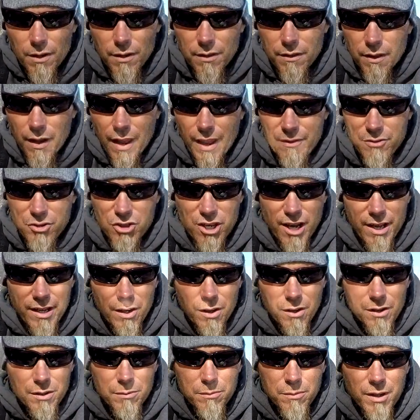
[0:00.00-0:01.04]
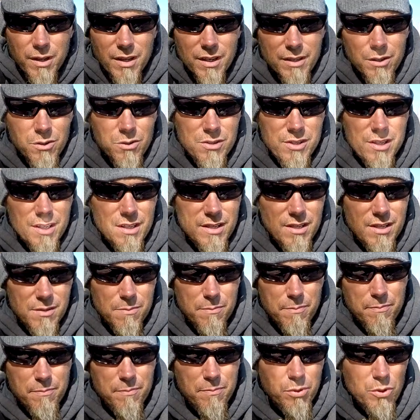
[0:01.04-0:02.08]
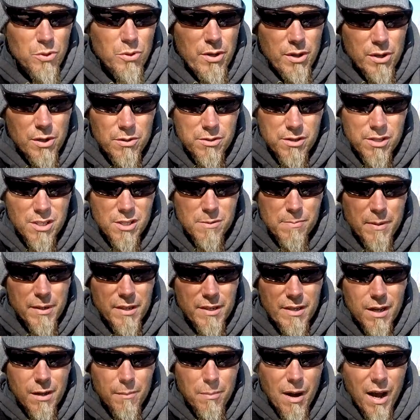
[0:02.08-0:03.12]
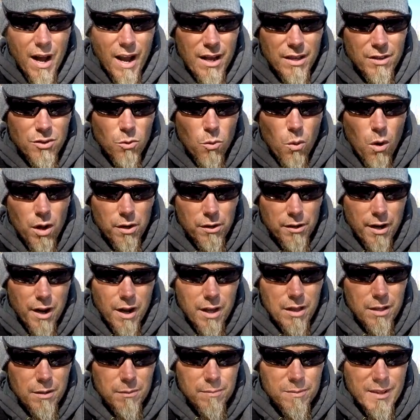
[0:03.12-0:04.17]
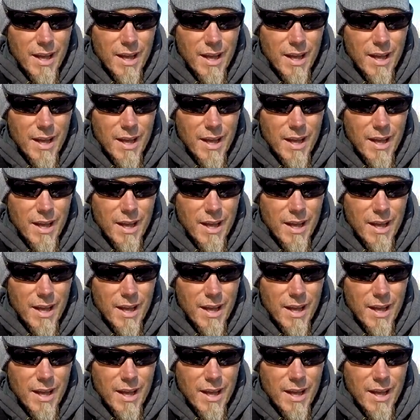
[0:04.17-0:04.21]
they have shade on them, and you'll see these bluegill suspended up high in the water column.